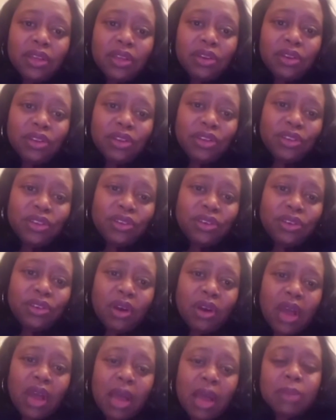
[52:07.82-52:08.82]
Yeah.
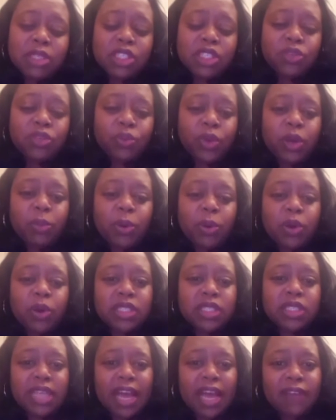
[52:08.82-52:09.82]
I think that's how you
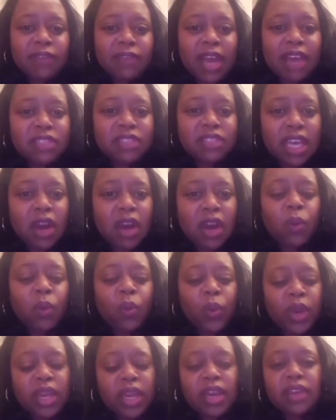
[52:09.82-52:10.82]
stay well-rounded,
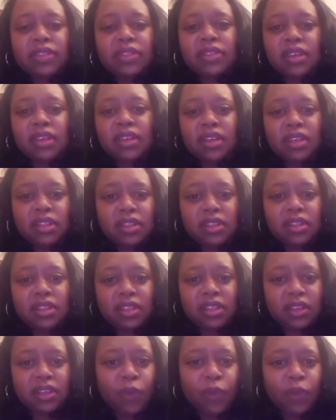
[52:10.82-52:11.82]
though, right? That's the way
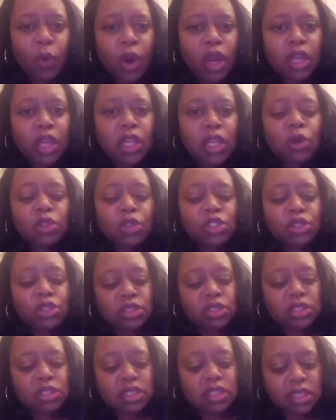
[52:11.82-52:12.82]
you stay
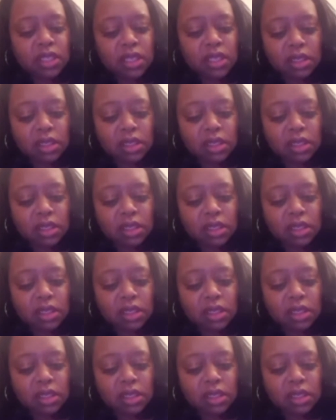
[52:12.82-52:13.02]
well-rounded.